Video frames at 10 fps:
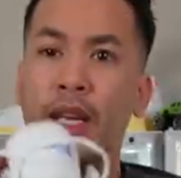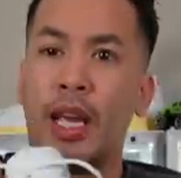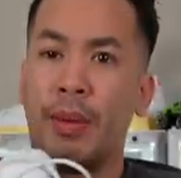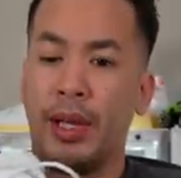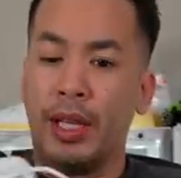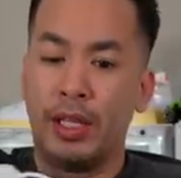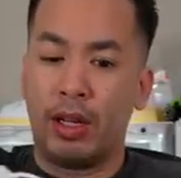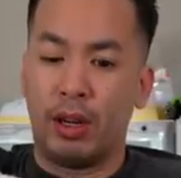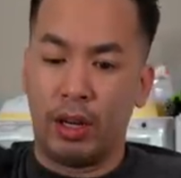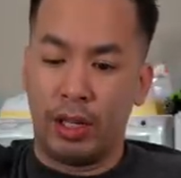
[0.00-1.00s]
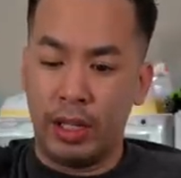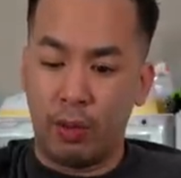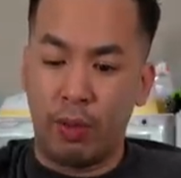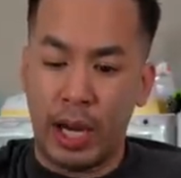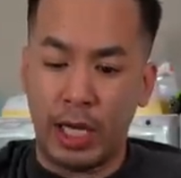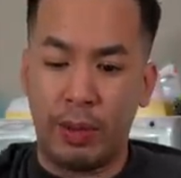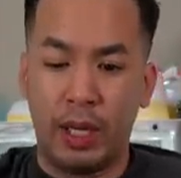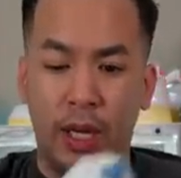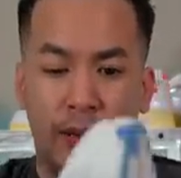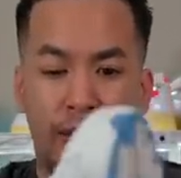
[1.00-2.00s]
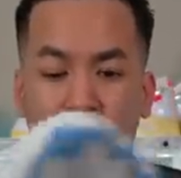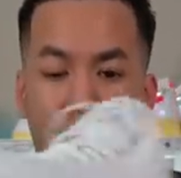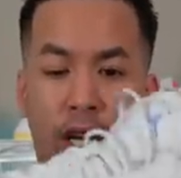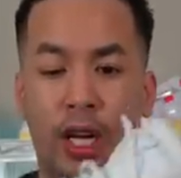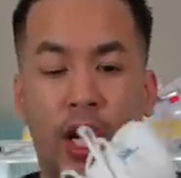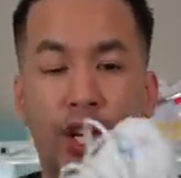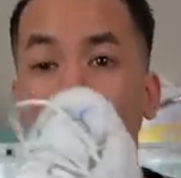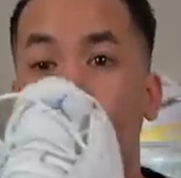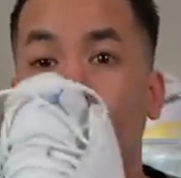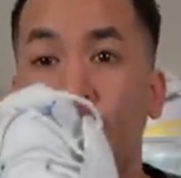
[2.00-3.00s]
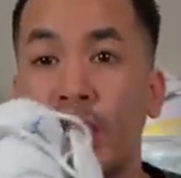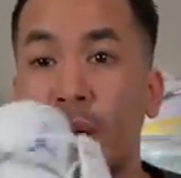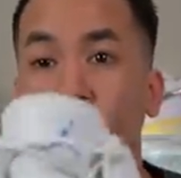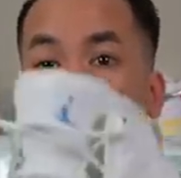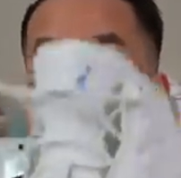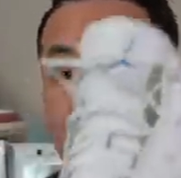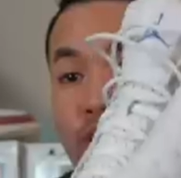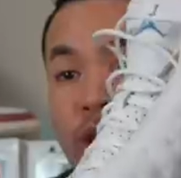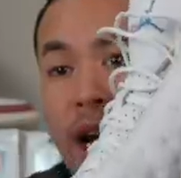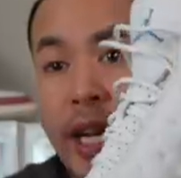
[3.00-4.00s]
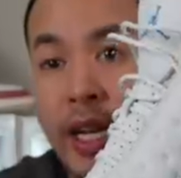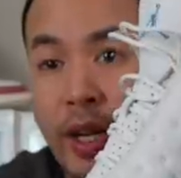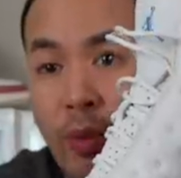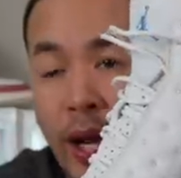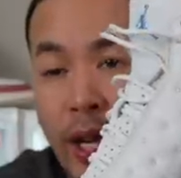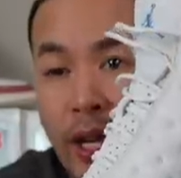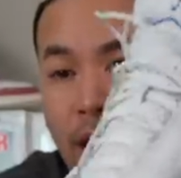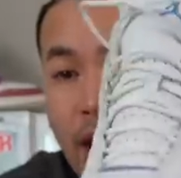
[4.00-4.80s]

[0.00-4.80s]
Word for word: Yeah, man, these are this reminds me of the University Blues kind of in a way.